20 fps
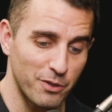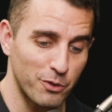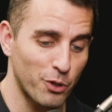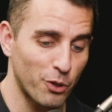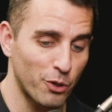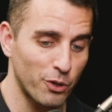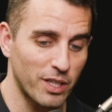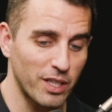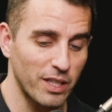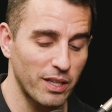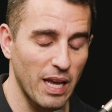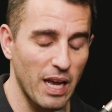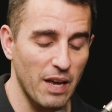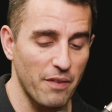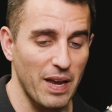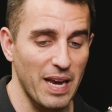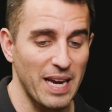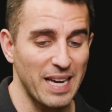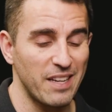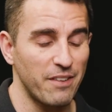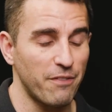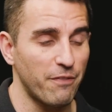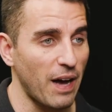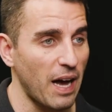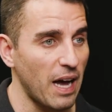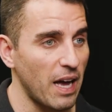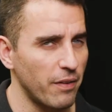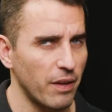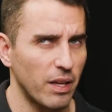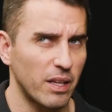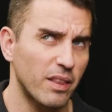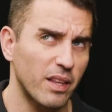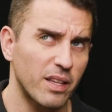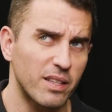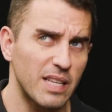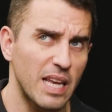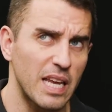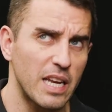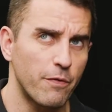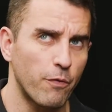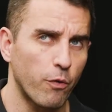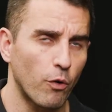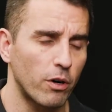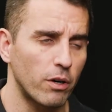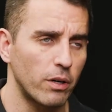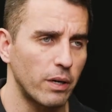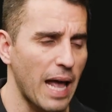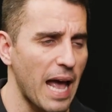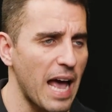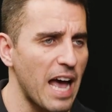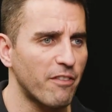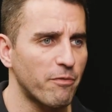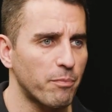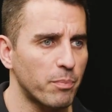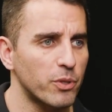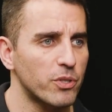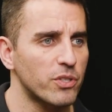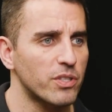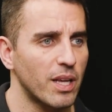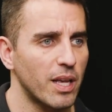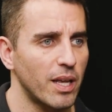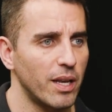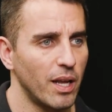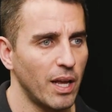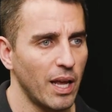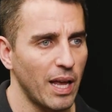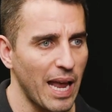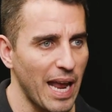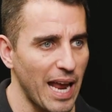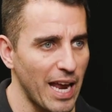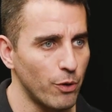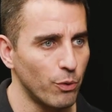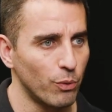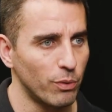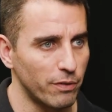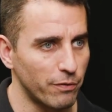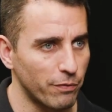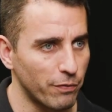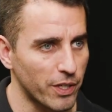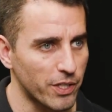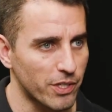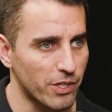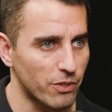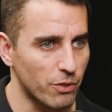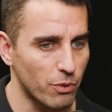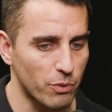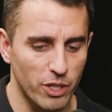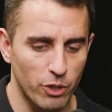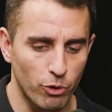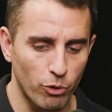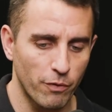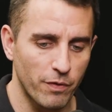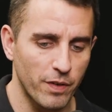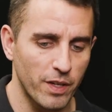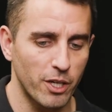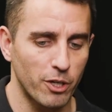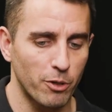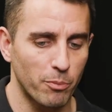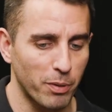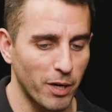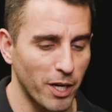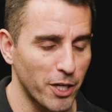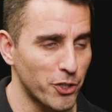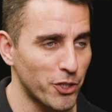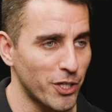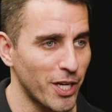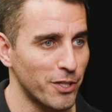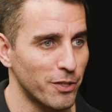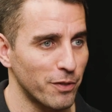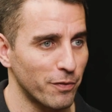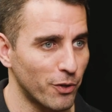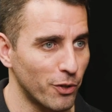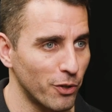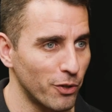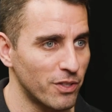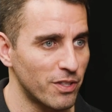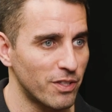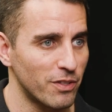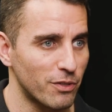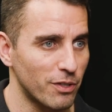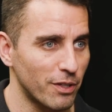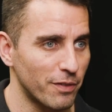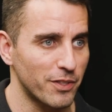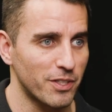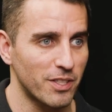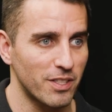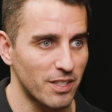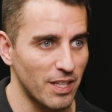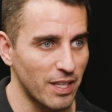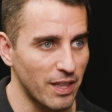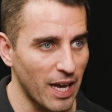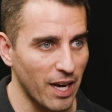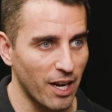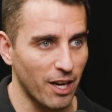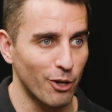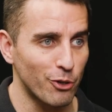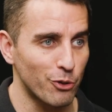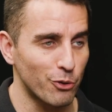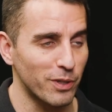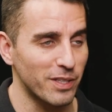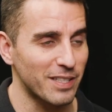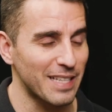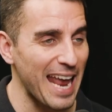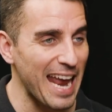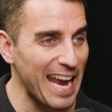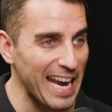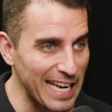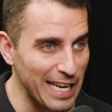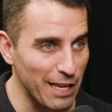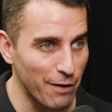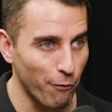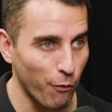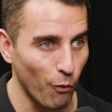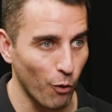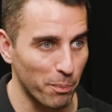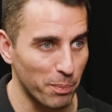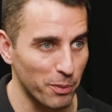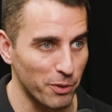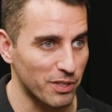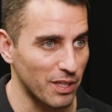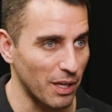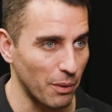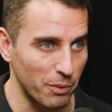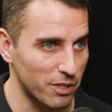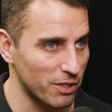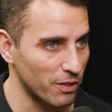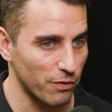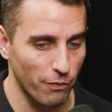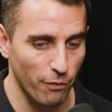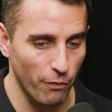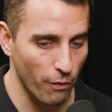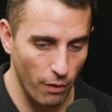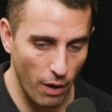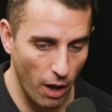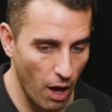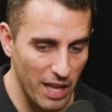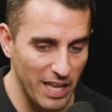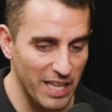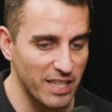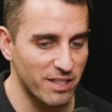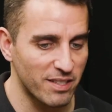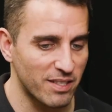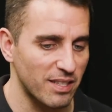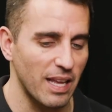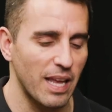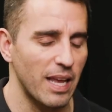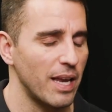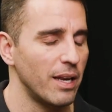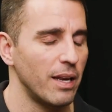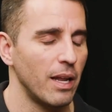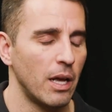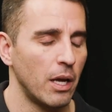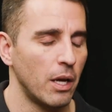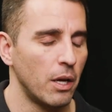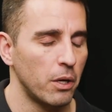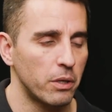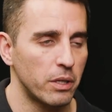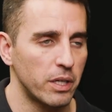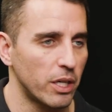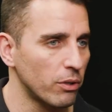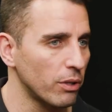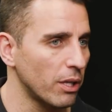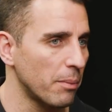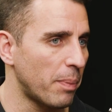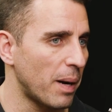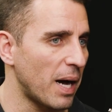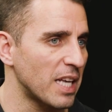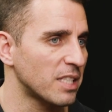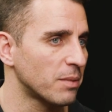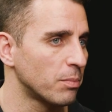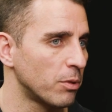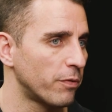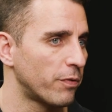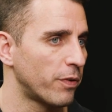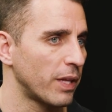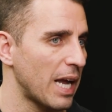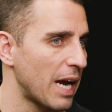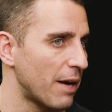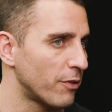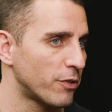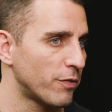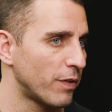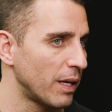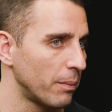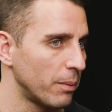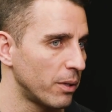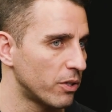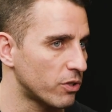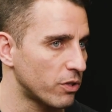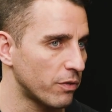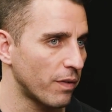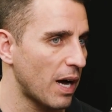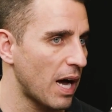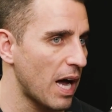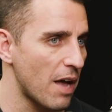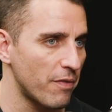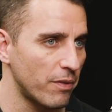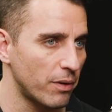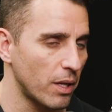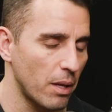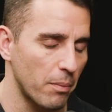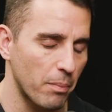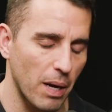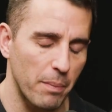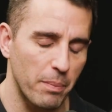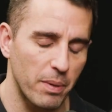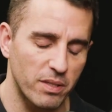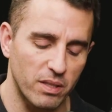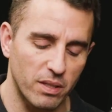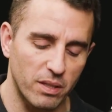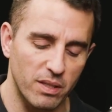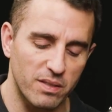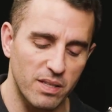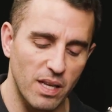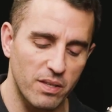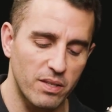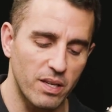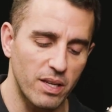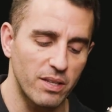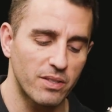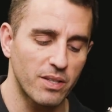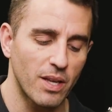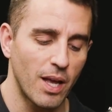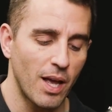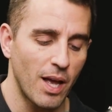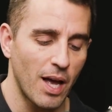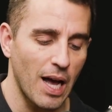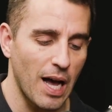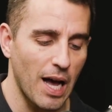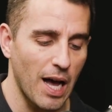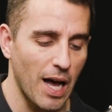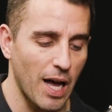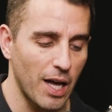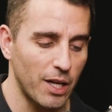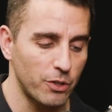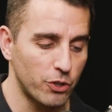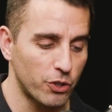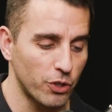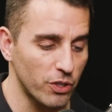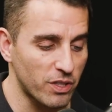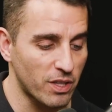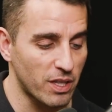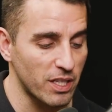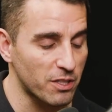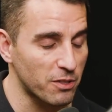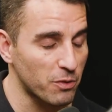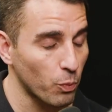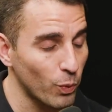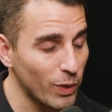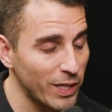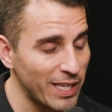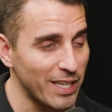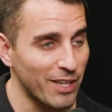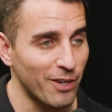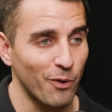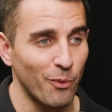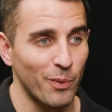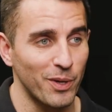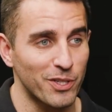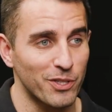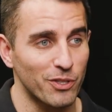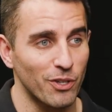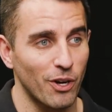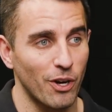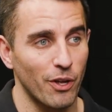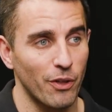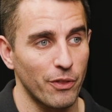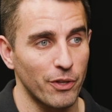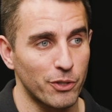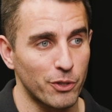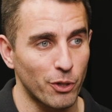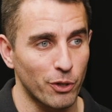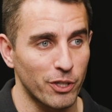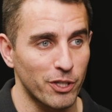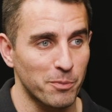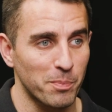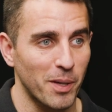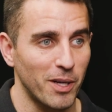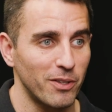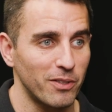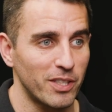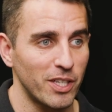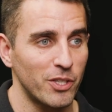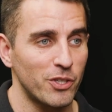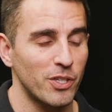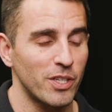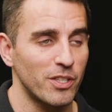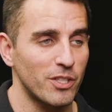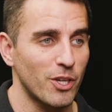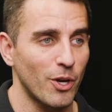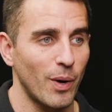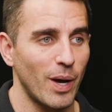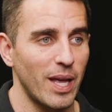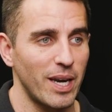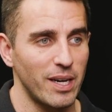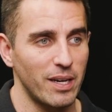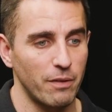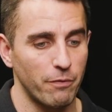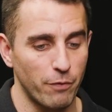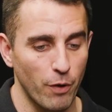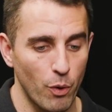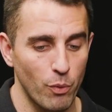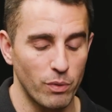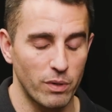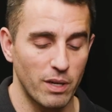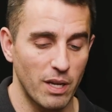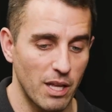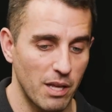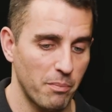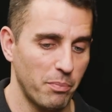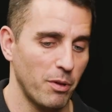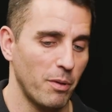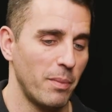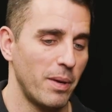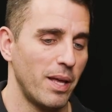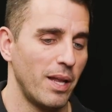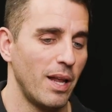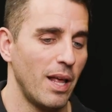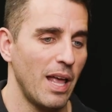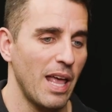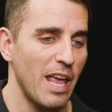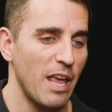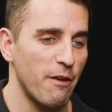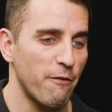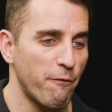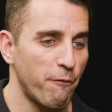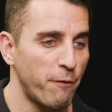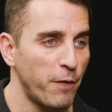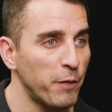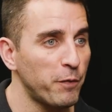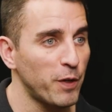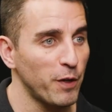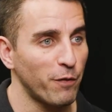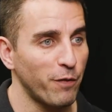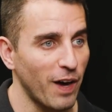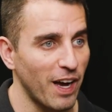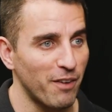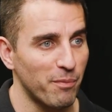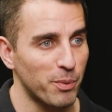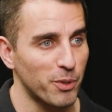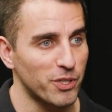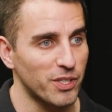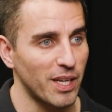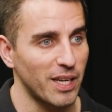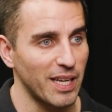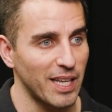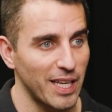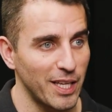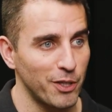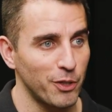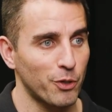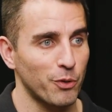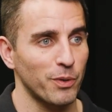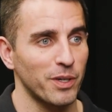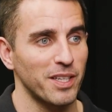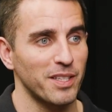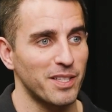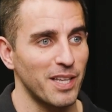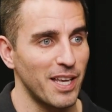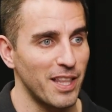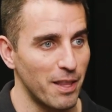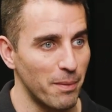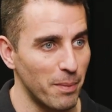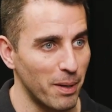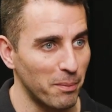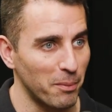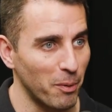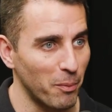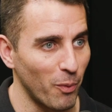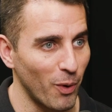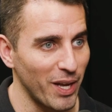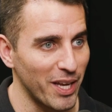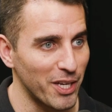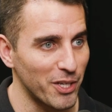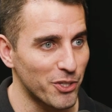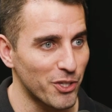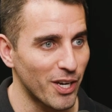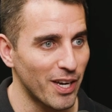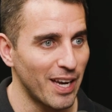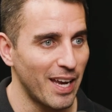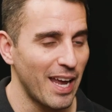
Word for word: in Turkey they have 85, I think it's 84 and a half percent annual inflation. So year over year price change of goods and services in that country is 84 percent, which is insane, nearly impossible for the average family to survive and, and buy basic necessities. Uh, just this week, we saw the Turkish politicians go ahead and vote and implement a 55% increase in the minimum wage.